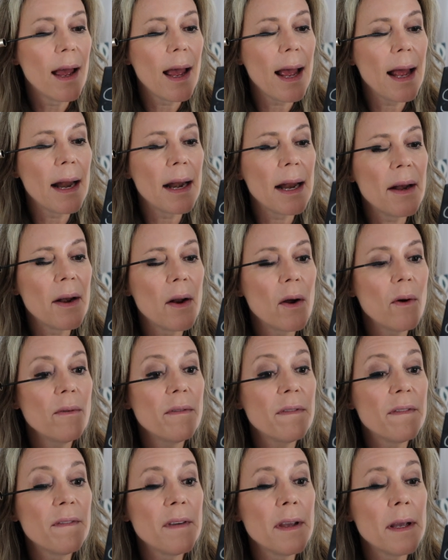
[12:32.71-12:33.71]
and I
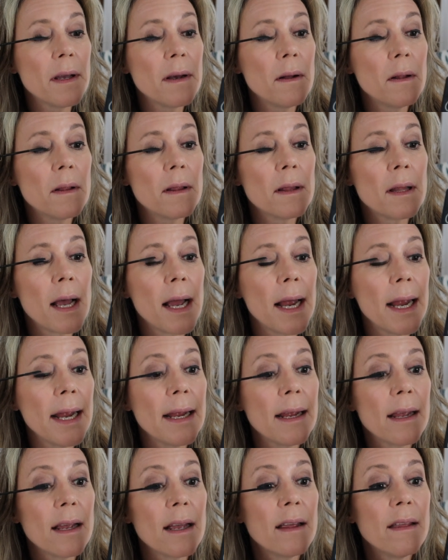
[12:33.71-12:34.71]
don't feel
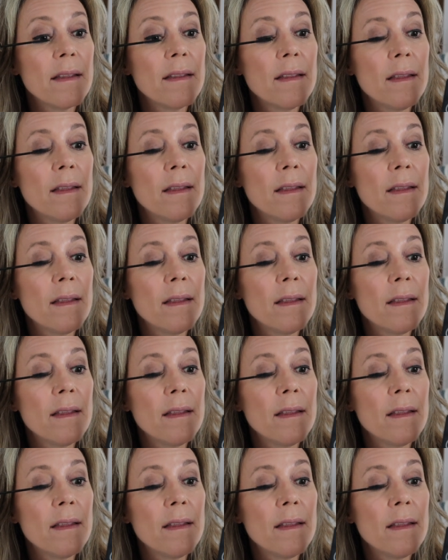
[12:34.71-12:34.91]
like